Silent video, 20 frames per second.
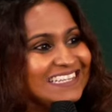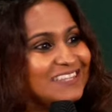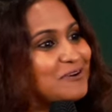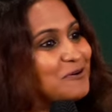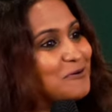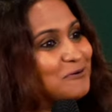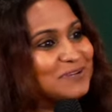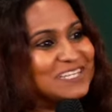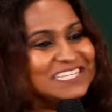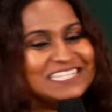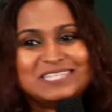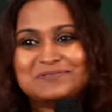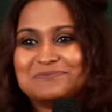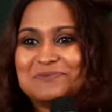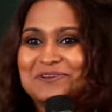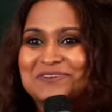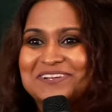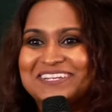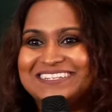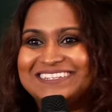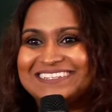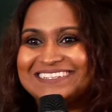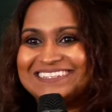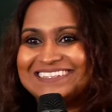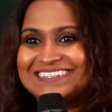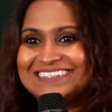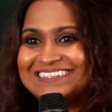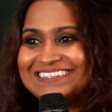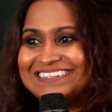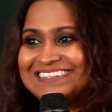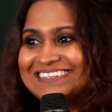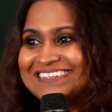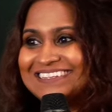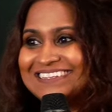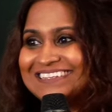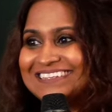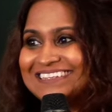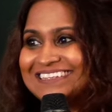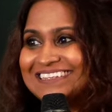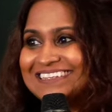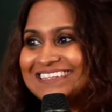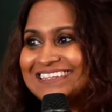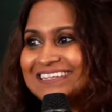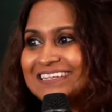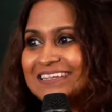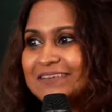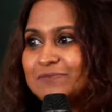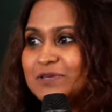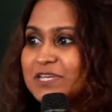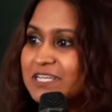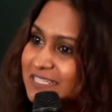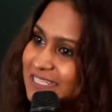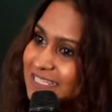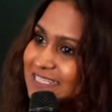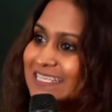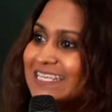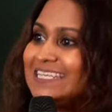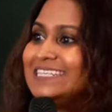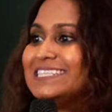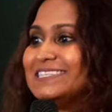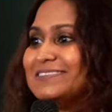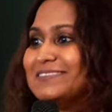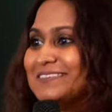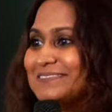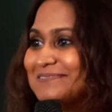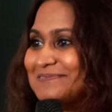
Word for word: The Holy Spirit. Because it's His.